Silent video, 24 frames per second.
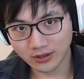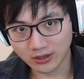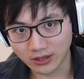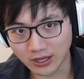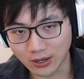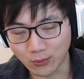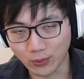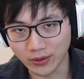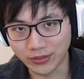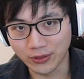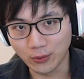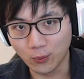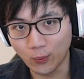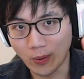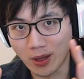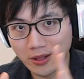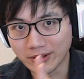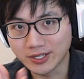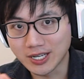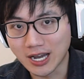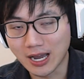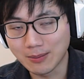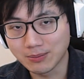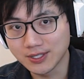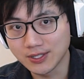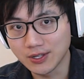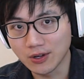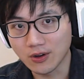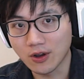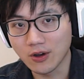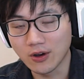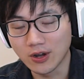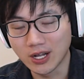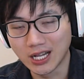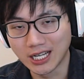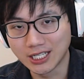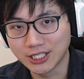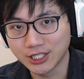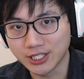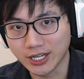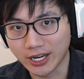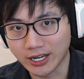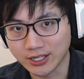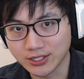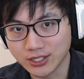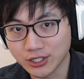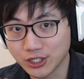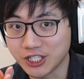With a well-timed Silco ult on
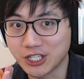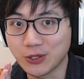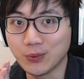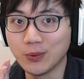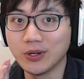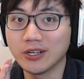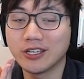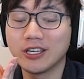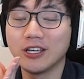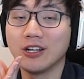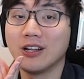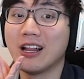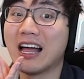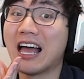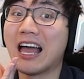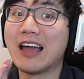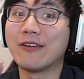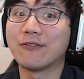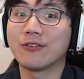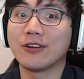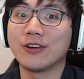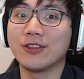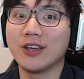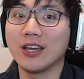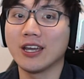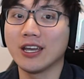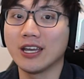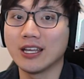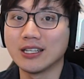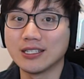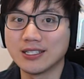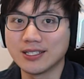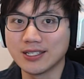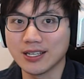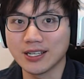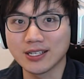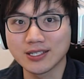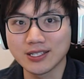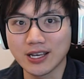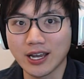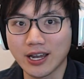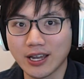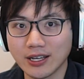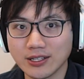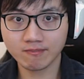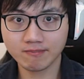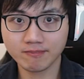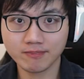Jinx, she will kill everything in 6
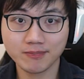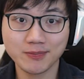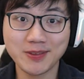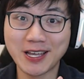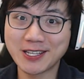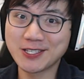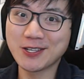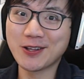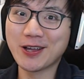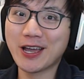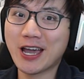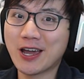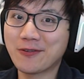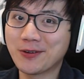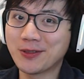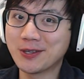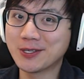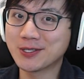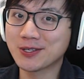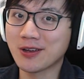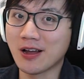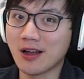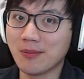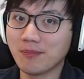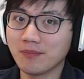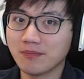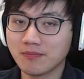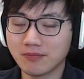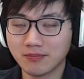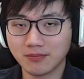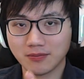seconds. That's all I had for this comp.